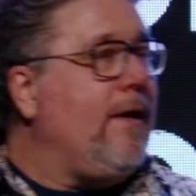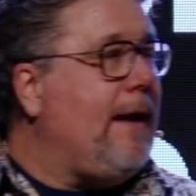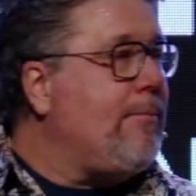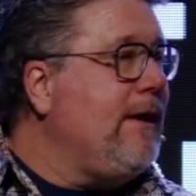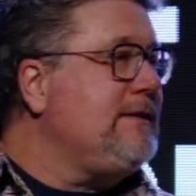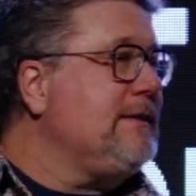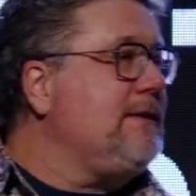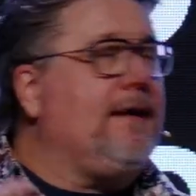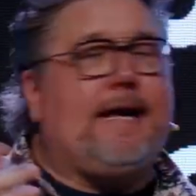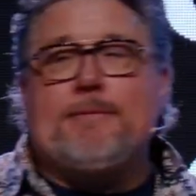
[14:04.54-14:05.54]
when I preach this,
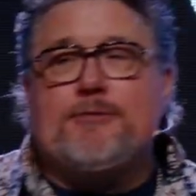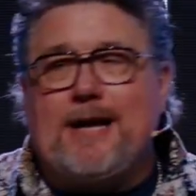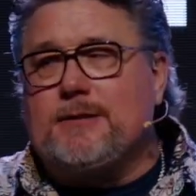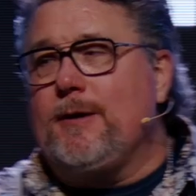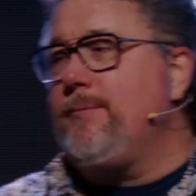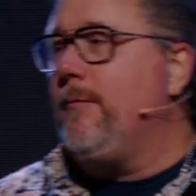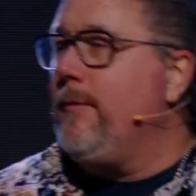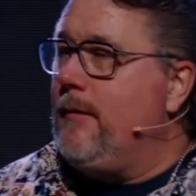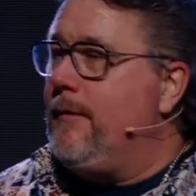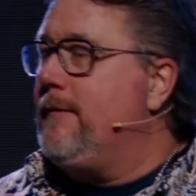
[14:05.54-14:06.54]
the enemy tries to whisper,
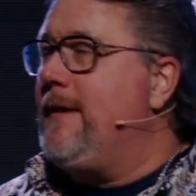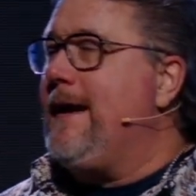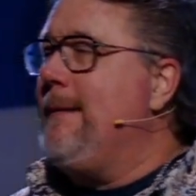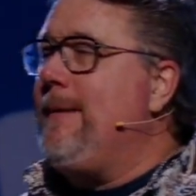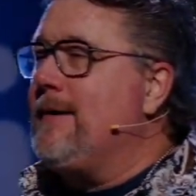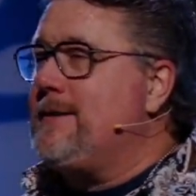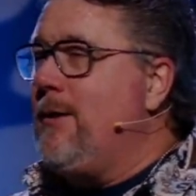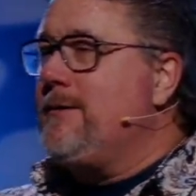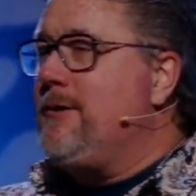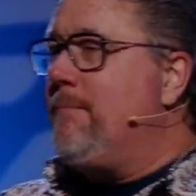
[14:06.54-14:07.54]
they're thinking about
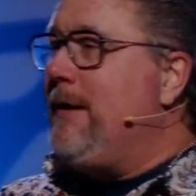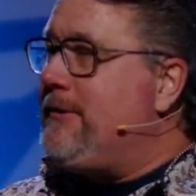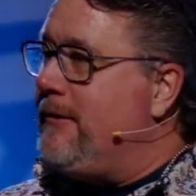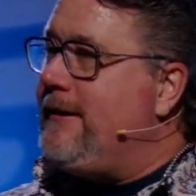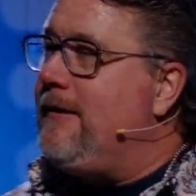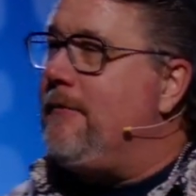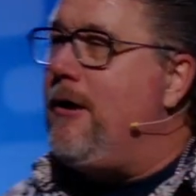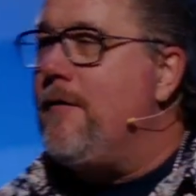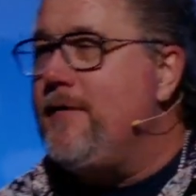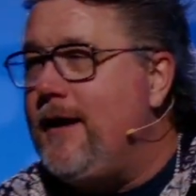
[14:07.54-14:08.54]
so-and-so preacher who did it
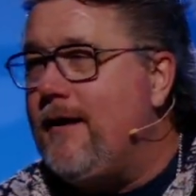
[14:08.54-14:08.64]
wrong over